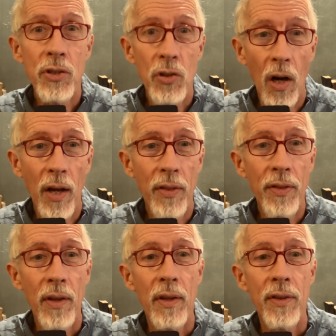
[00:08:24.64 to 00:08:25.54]
of
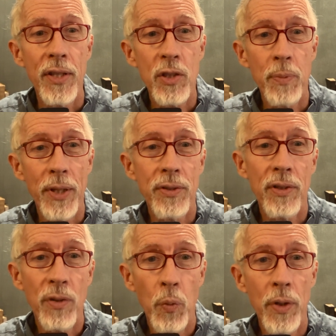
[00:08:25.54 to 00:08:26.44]
John, the
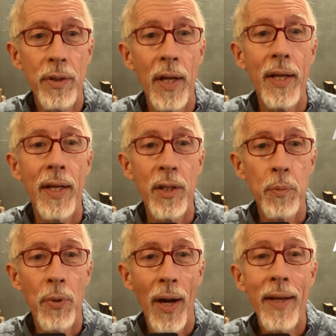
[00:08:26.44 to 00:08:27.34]
expression, the word
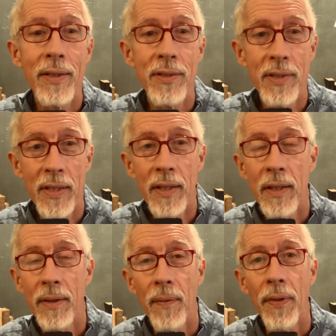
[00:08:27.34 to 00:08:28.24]
Hebraisti,
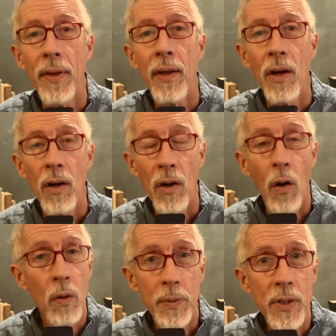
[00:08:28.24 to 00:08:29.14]

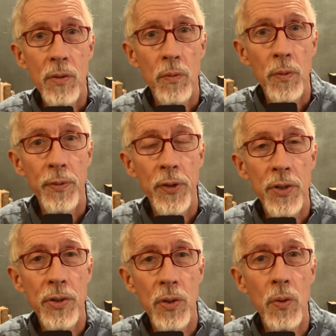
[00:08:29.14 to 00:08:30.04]
always
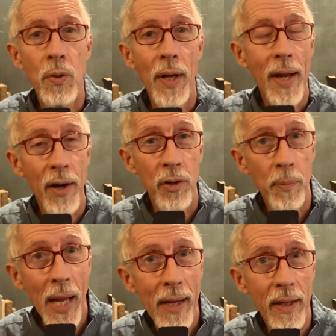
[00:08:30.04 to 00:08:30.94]
refers to
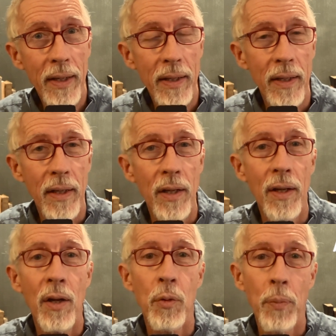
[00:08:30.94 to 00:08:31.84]
Aramaic,
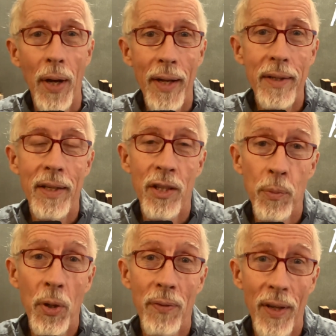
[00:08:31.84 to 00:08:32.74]
but in the
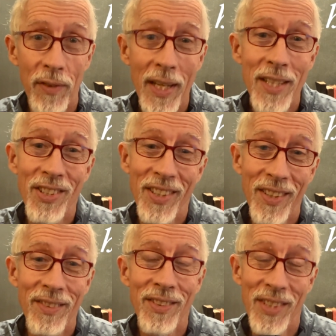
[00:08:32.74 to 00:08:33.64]
book of Revelation,
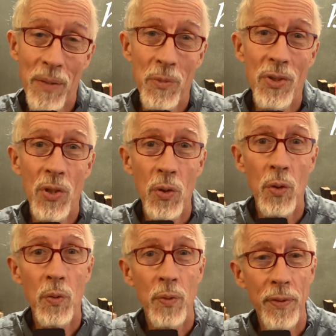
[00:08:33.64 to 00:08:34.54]
it seems
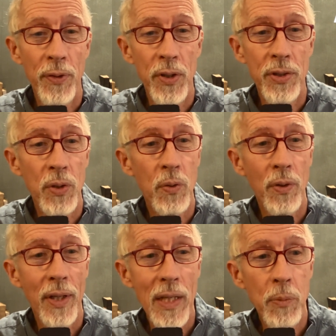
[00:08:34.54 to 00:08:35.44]
to refer to
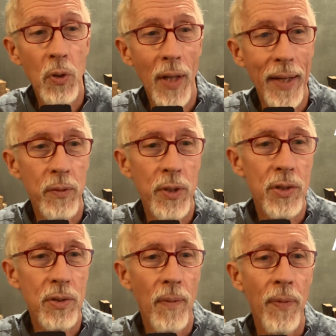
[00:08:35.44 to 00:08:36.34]
the Hebrew
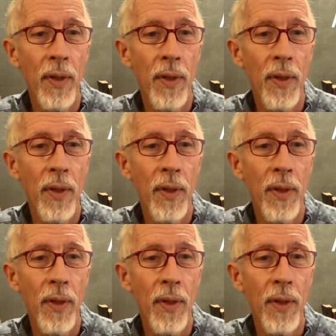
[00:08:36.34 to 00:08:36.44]
language.